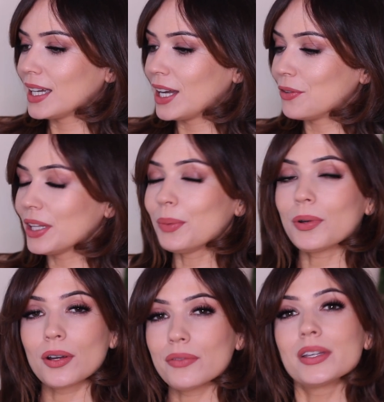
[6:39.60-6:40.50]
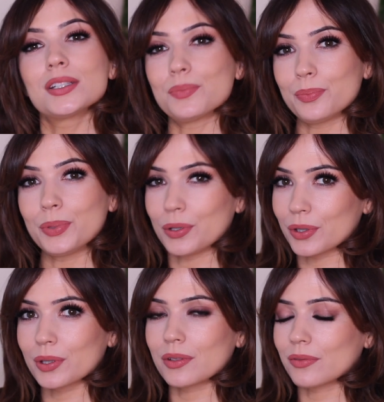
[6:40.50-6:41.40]
a really perfect
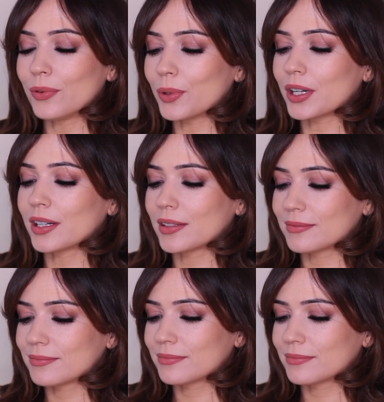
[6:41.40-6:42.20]
book for